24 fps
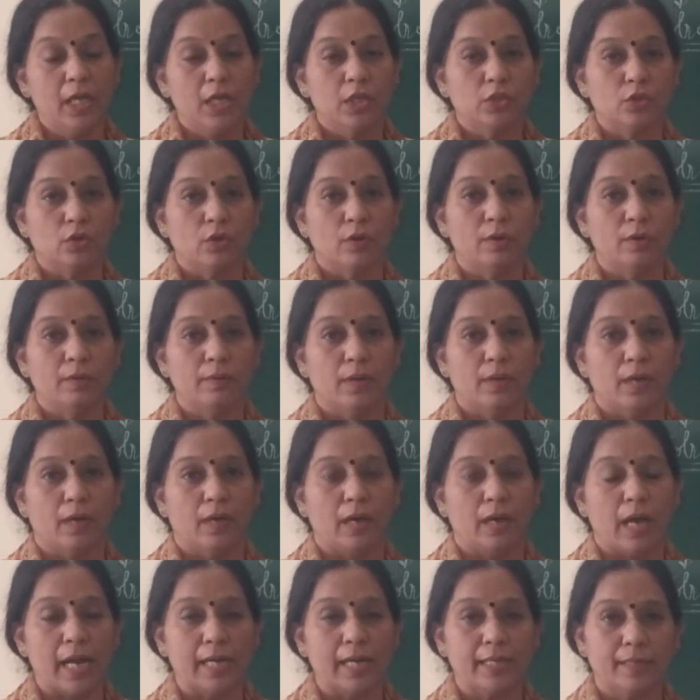So
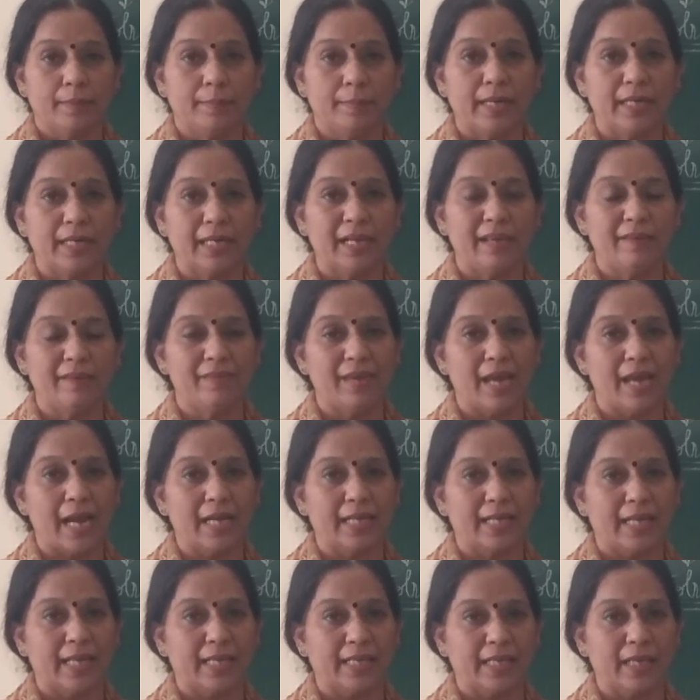ultimately we are
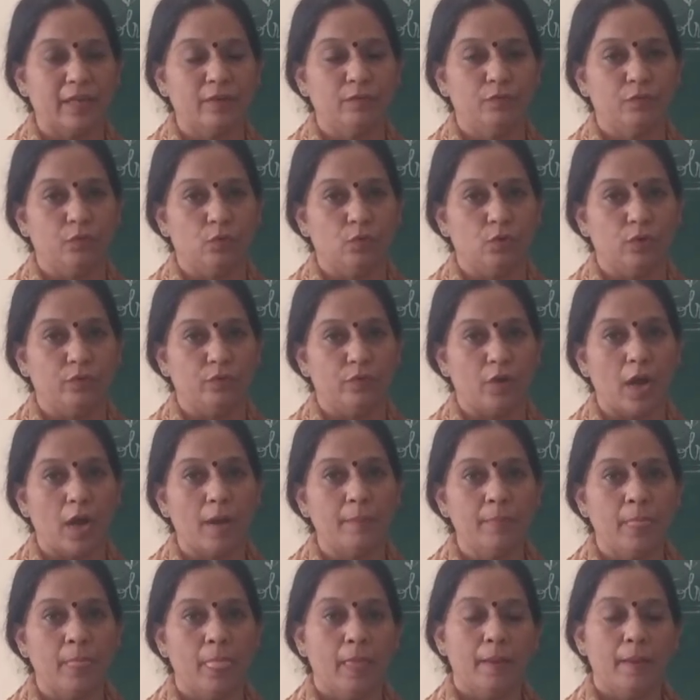taking food from
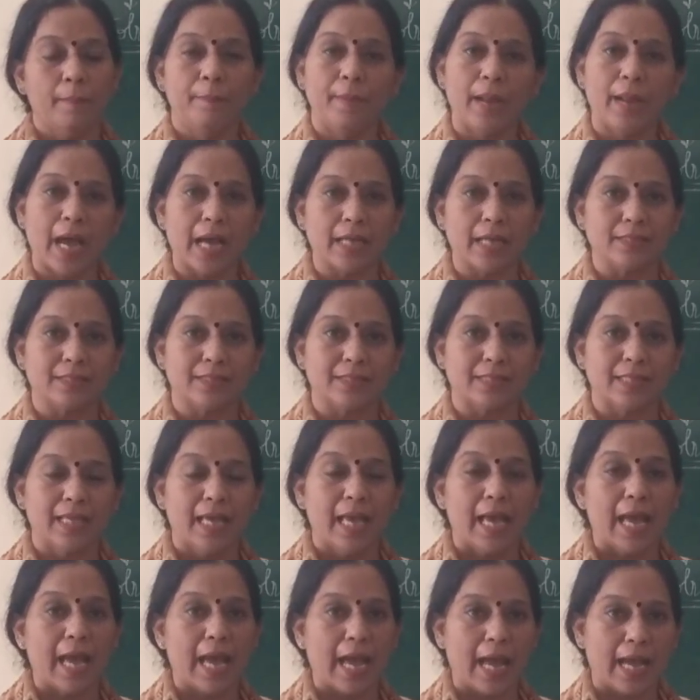plants,
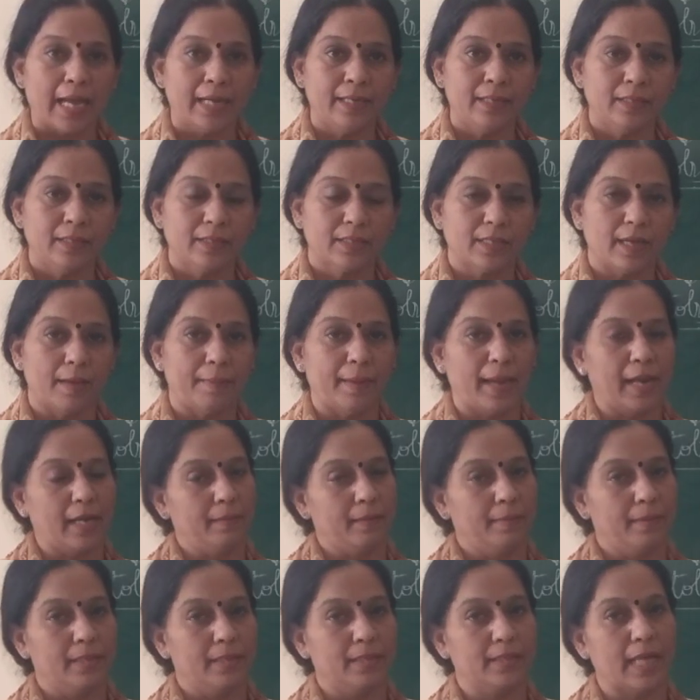and some
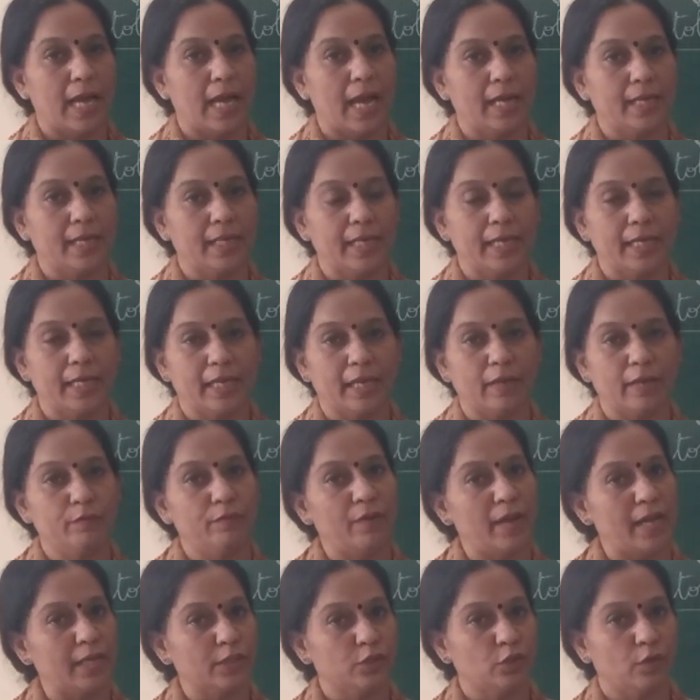animals are eating
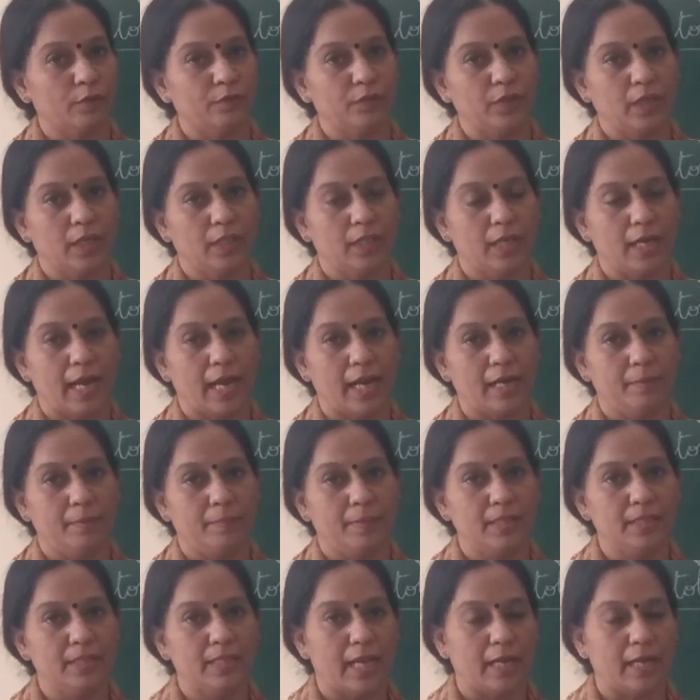flesh of the other
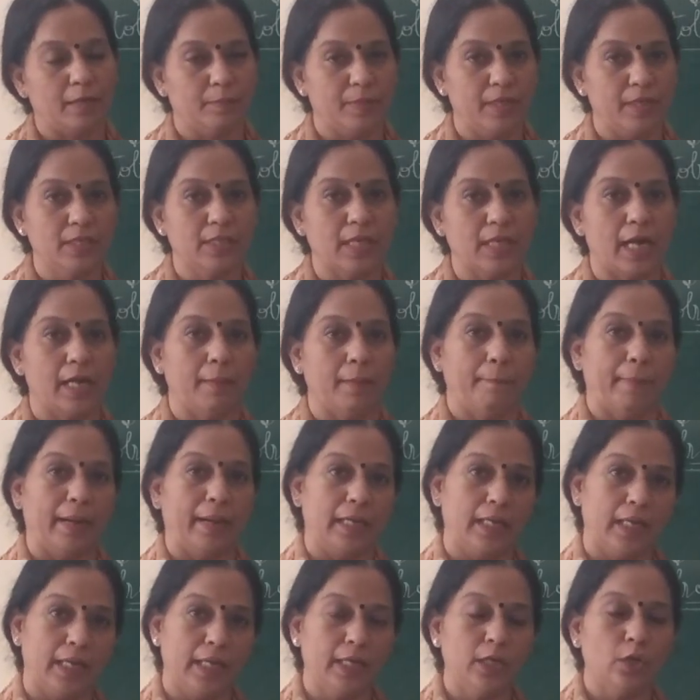animals. That means they are
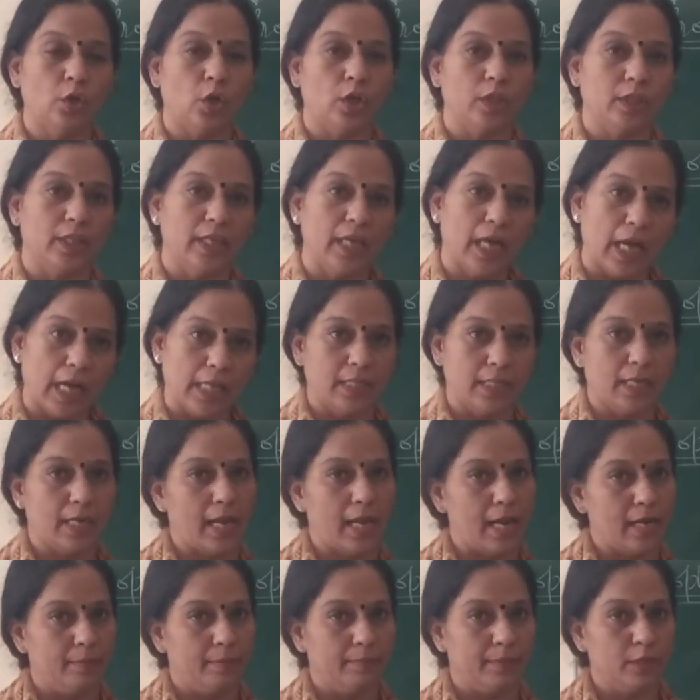dependent on the other
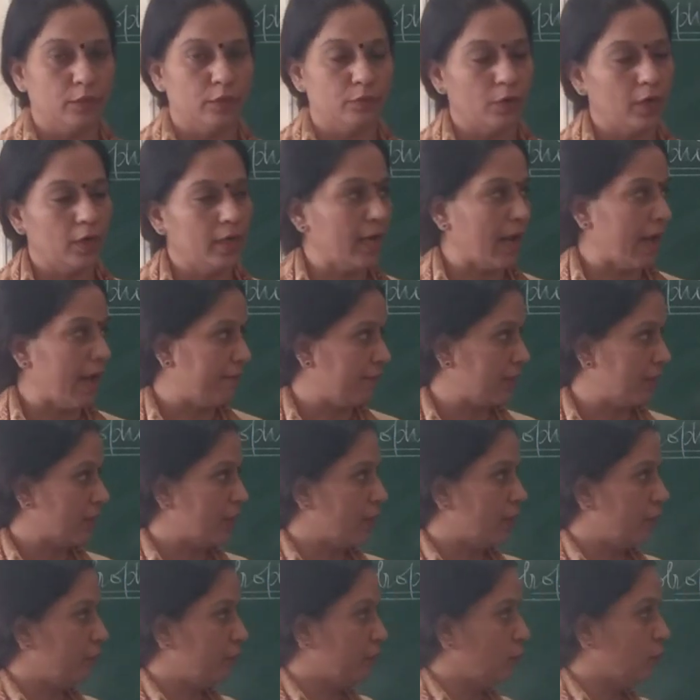animals for deriving
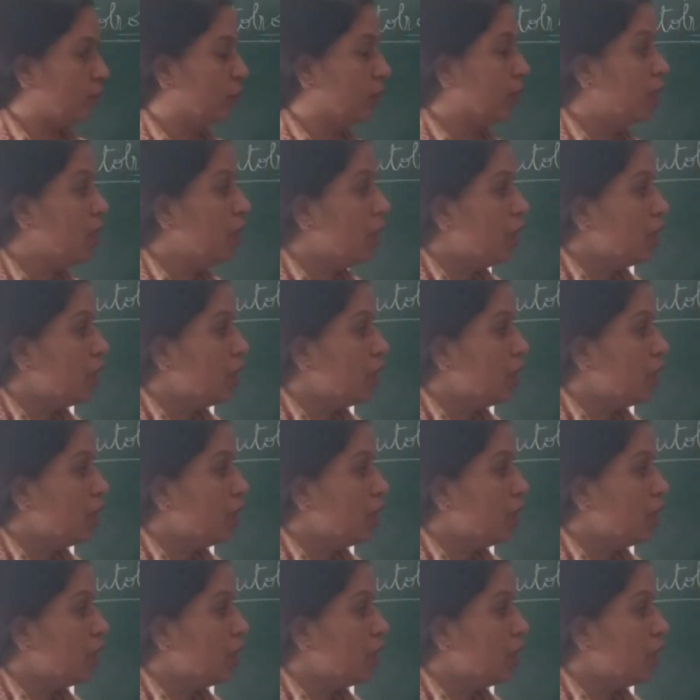their food.